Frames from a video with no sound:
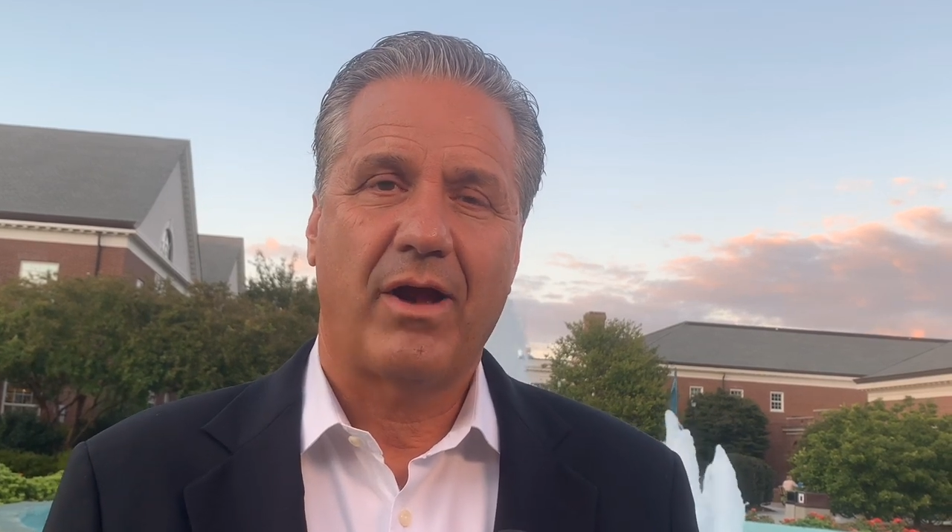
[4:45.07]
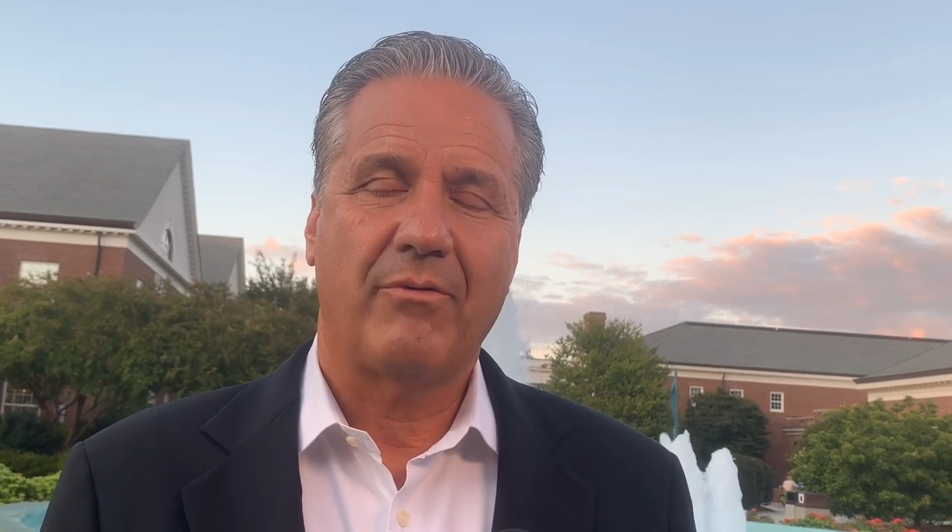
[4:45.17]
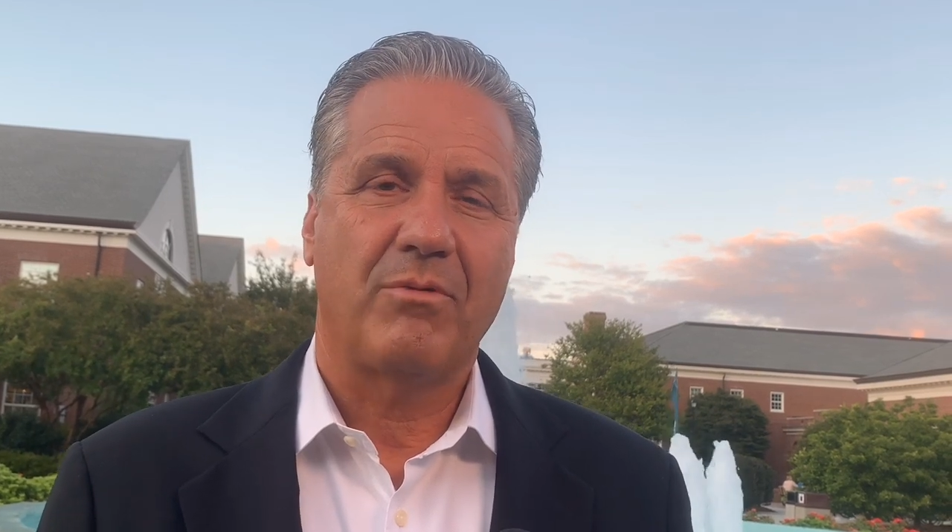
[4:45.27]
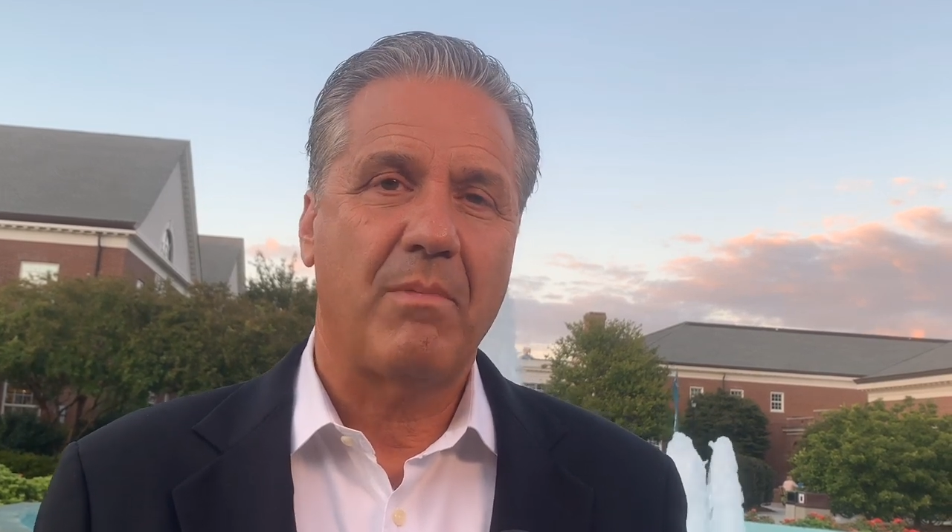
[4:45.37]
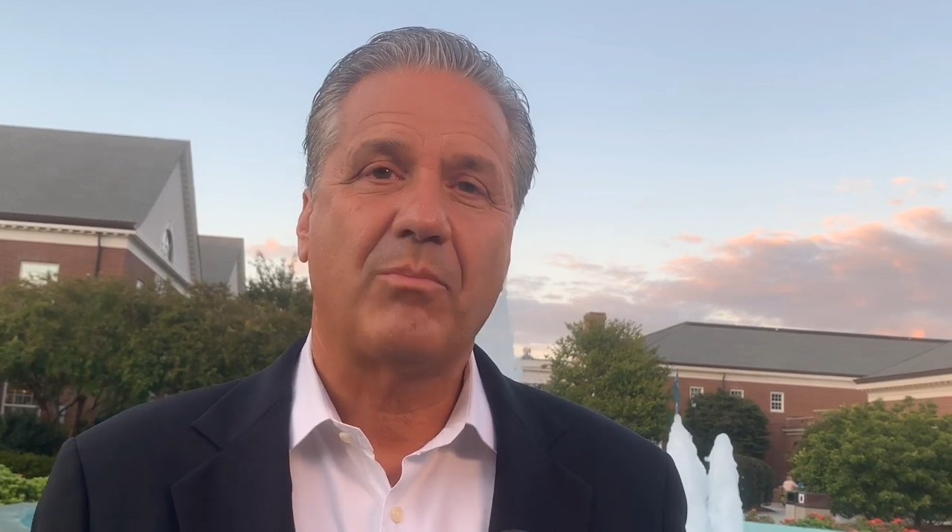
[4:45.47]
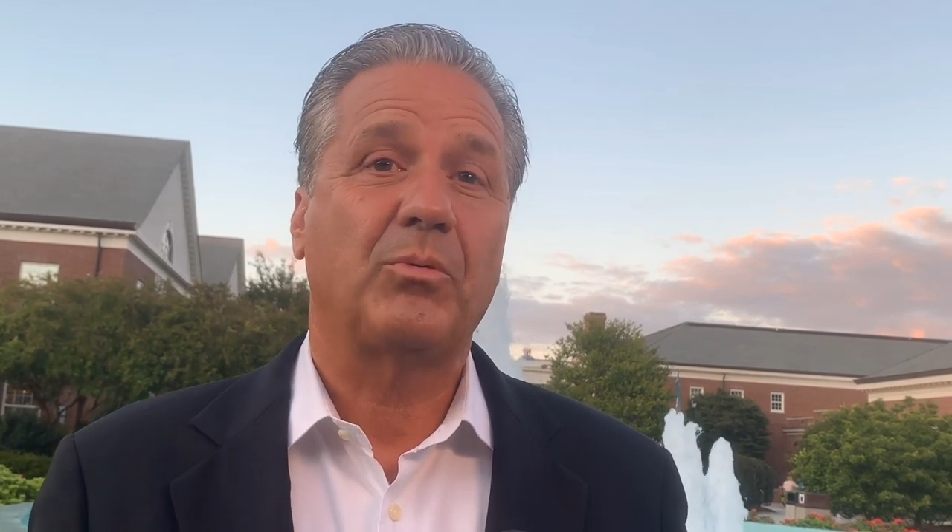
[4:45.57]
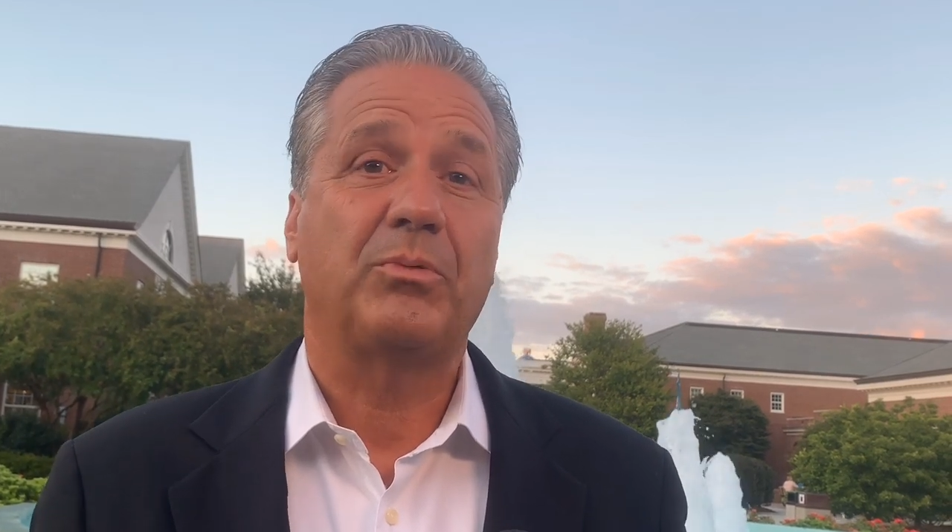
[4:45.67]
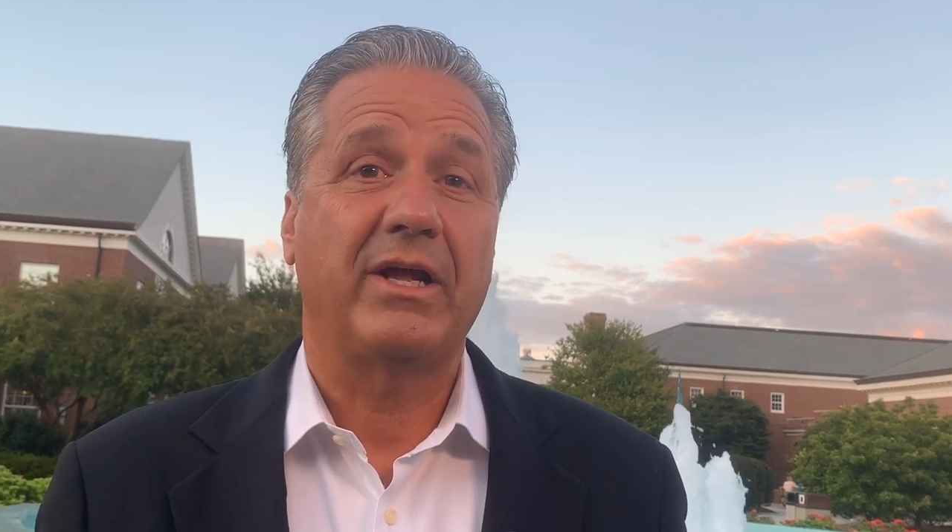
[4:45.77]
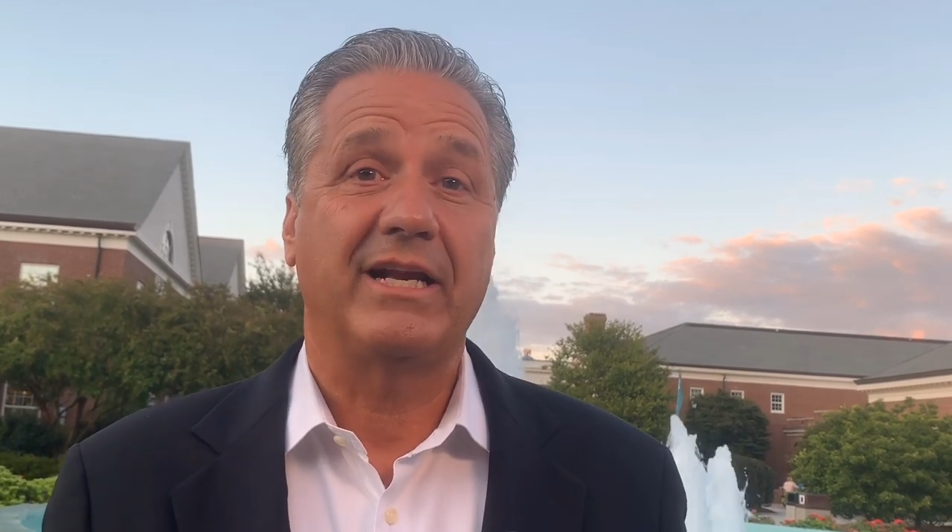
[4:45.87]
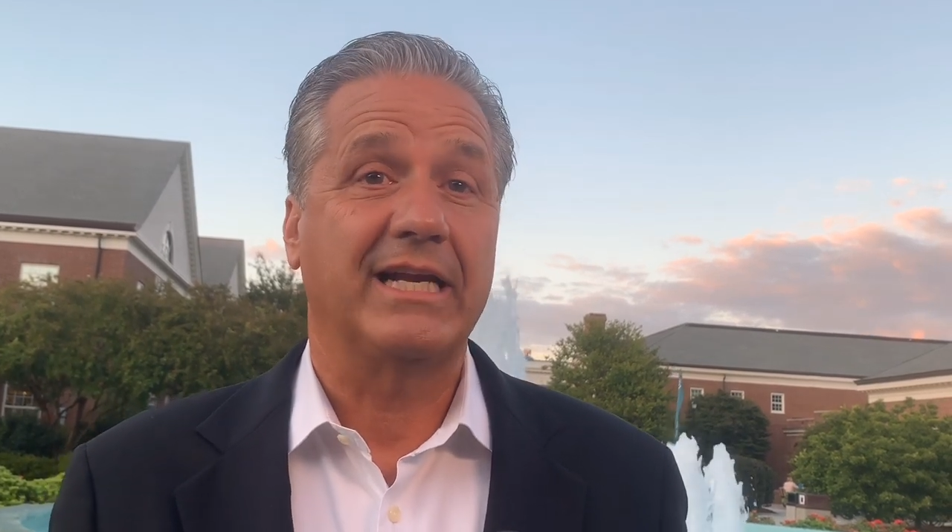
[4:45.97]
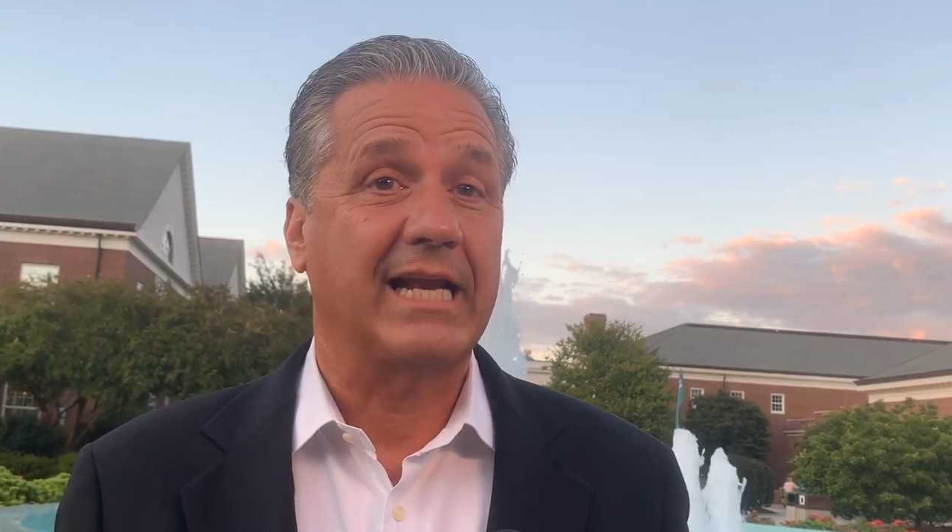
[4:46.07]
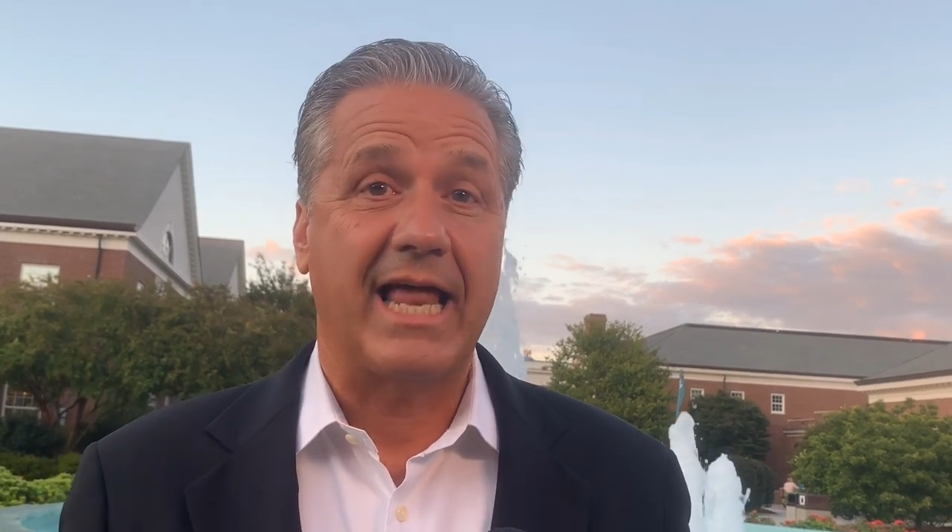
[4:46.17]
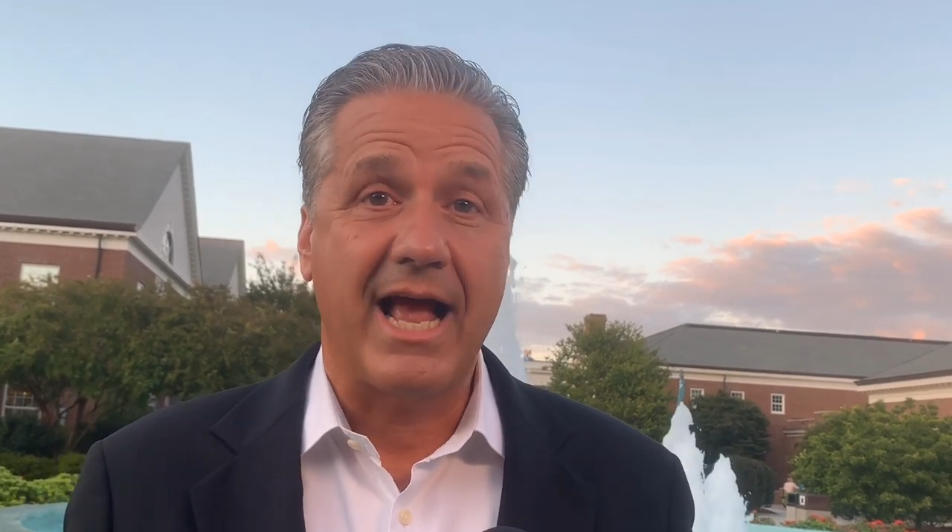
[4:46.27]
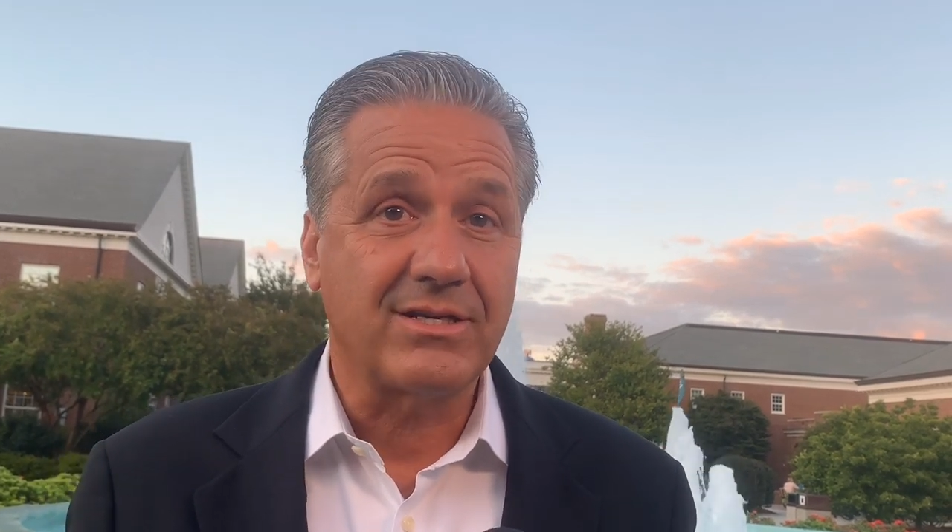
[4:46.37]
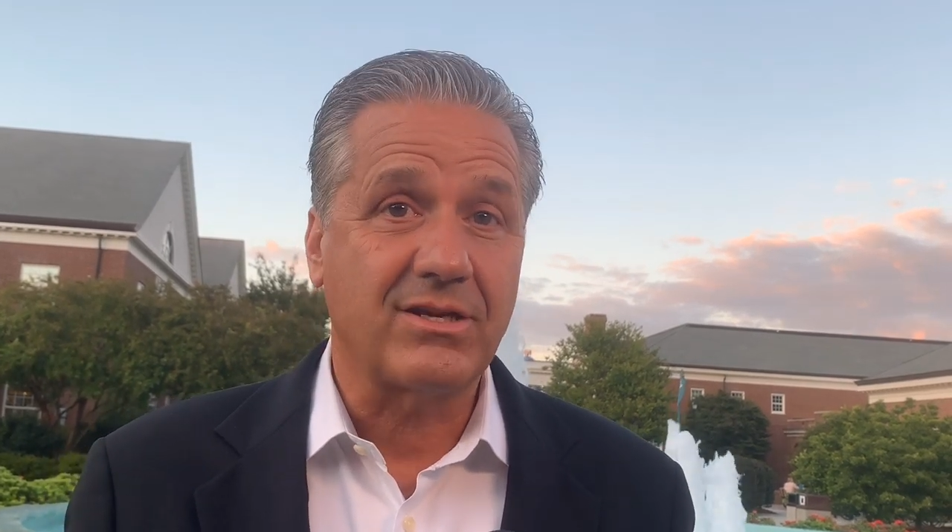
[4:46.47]
I remember playing in
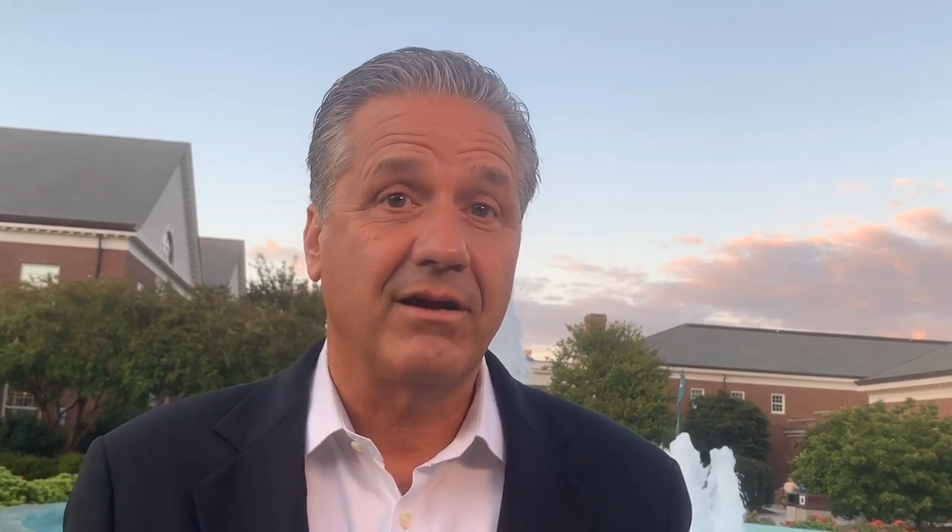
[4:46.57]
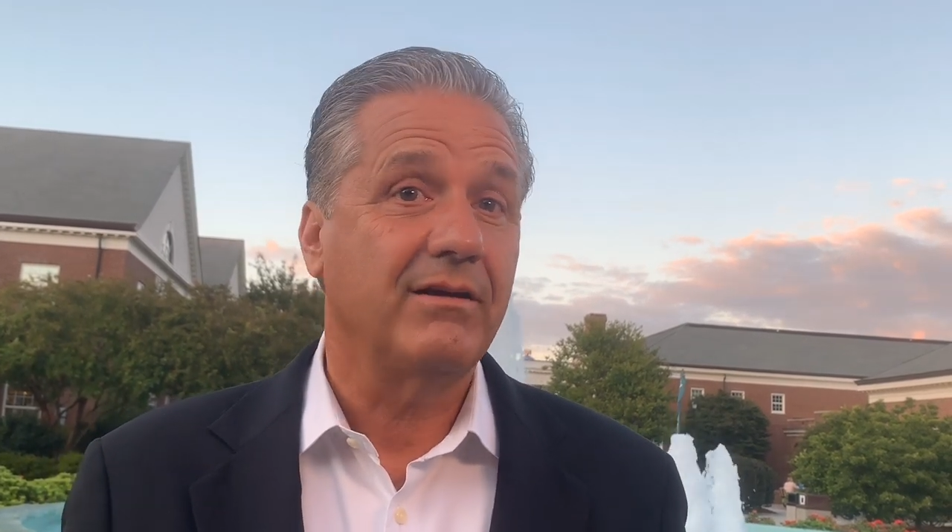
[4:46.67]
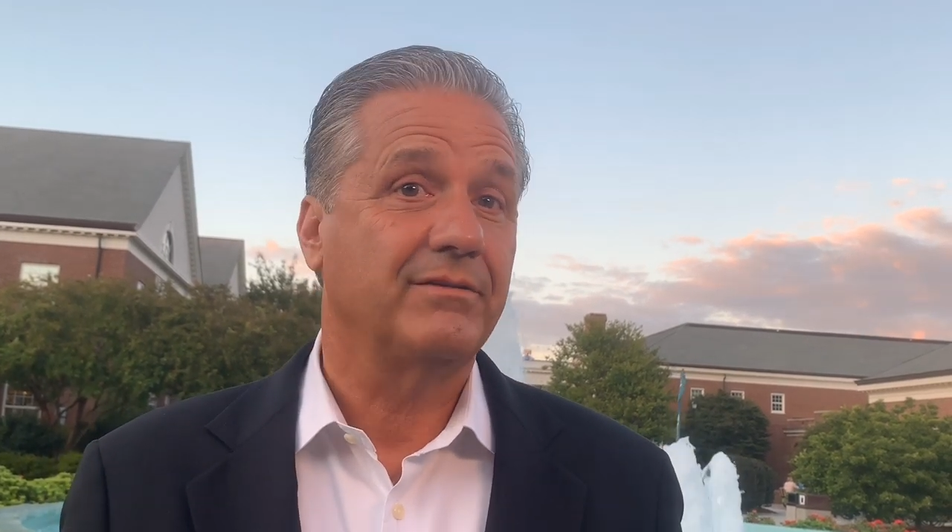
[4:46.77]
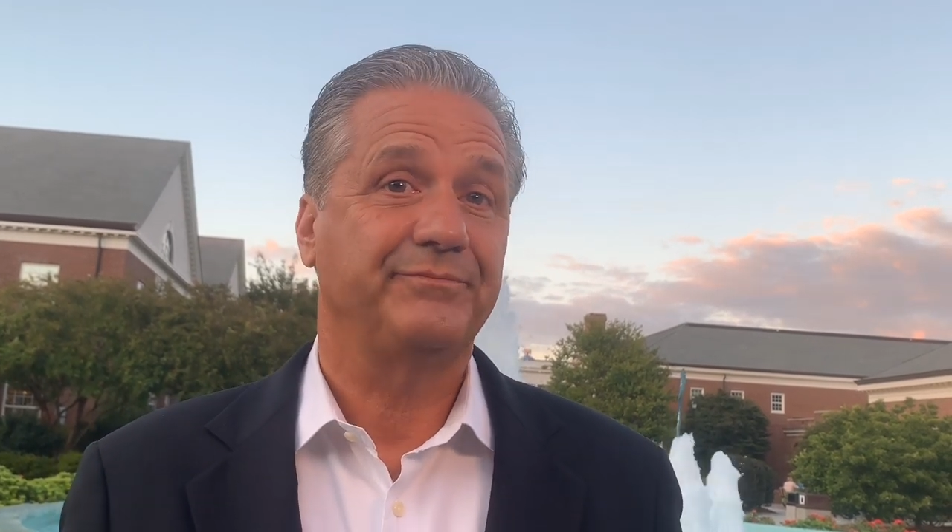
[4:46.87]
Alaska.